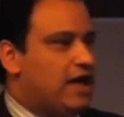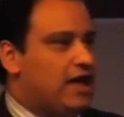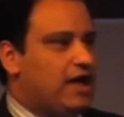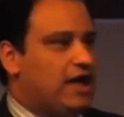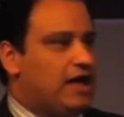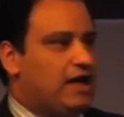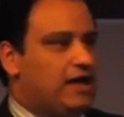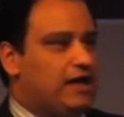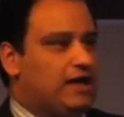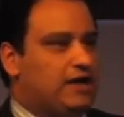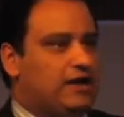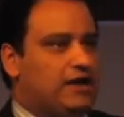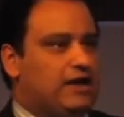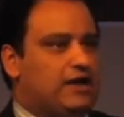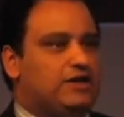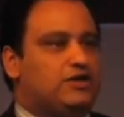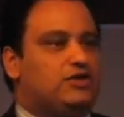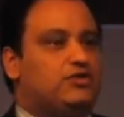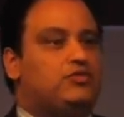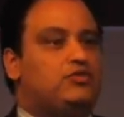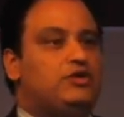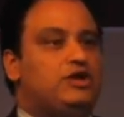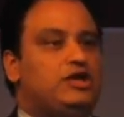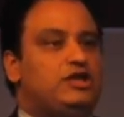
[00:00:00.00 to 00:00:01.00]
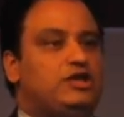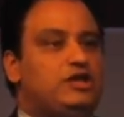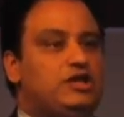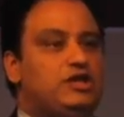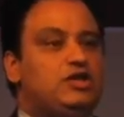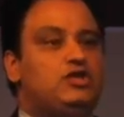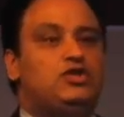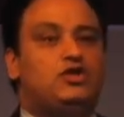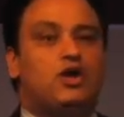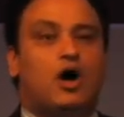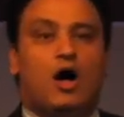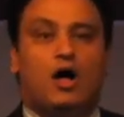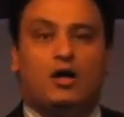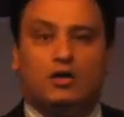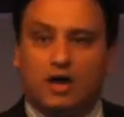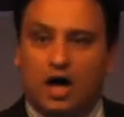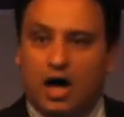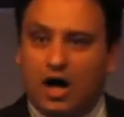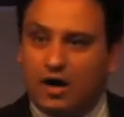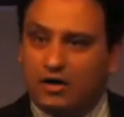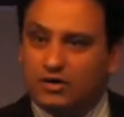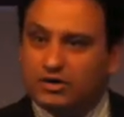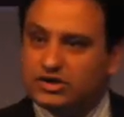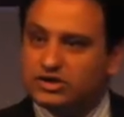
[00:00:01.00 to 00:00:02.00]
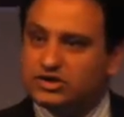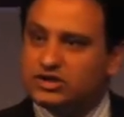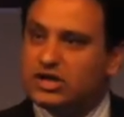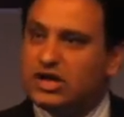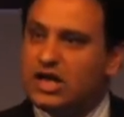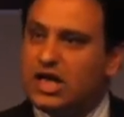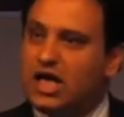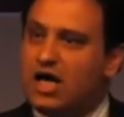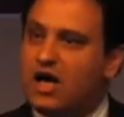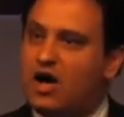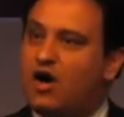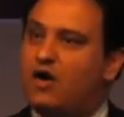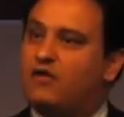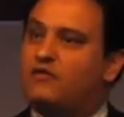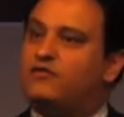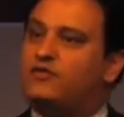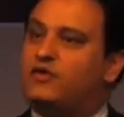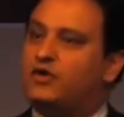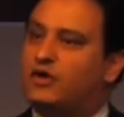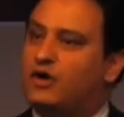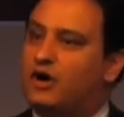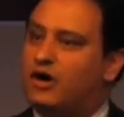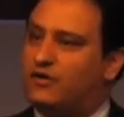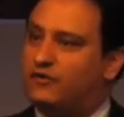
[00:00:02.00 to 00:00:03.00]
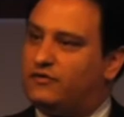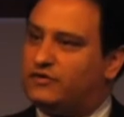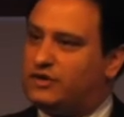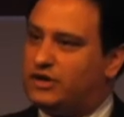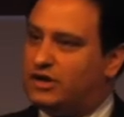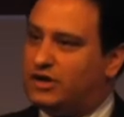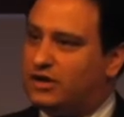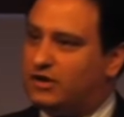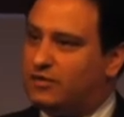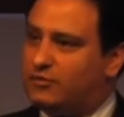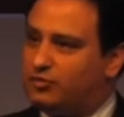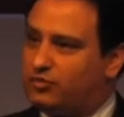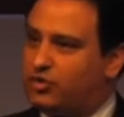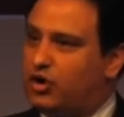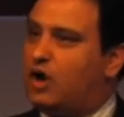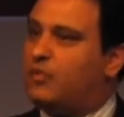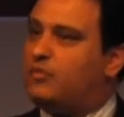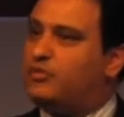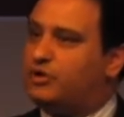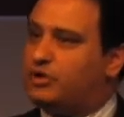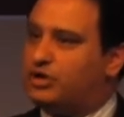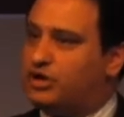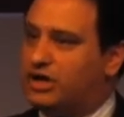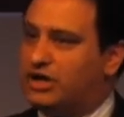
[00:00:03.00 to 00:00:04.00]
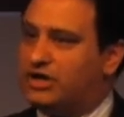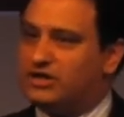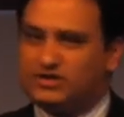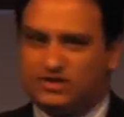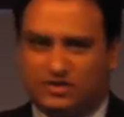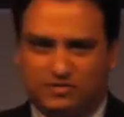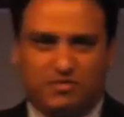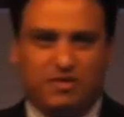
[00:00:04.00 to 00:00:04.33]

a 3D dollhouse of the properties.